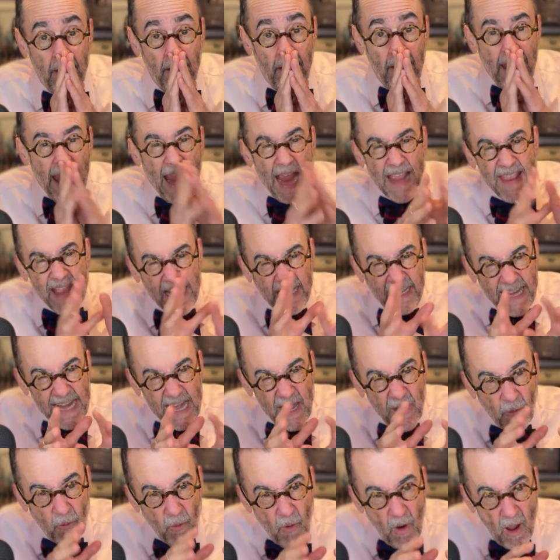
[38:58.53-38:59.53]
And then
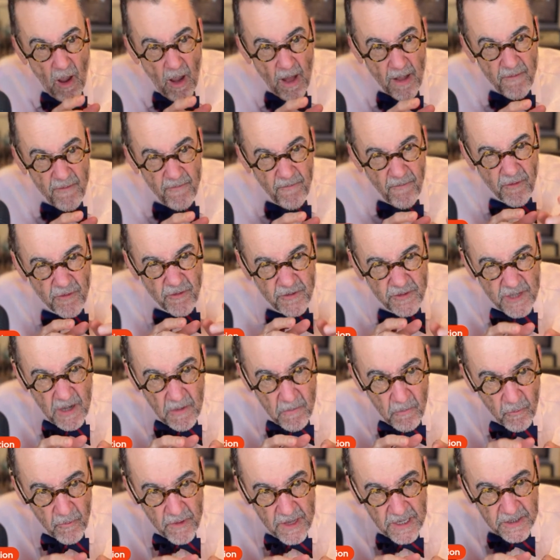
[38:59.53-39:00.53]
later on, for
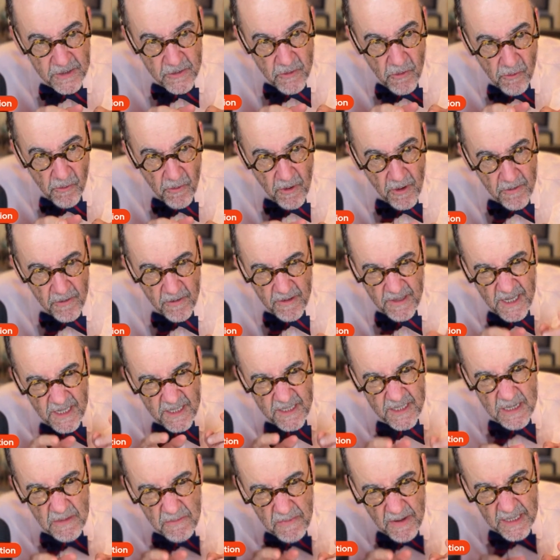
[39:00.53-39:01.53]
some reason or another, this is
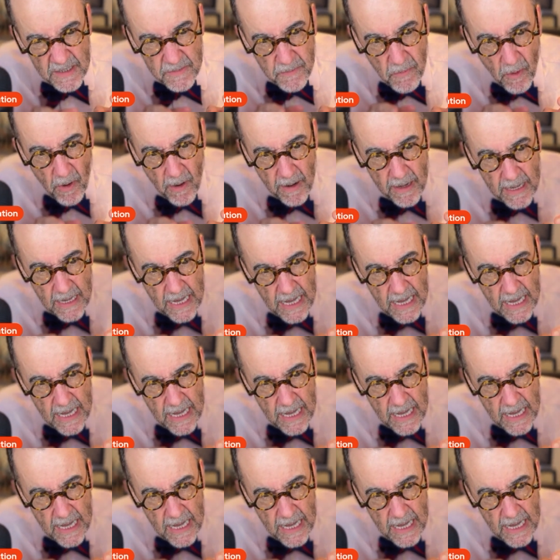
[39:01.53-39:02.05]
the best part.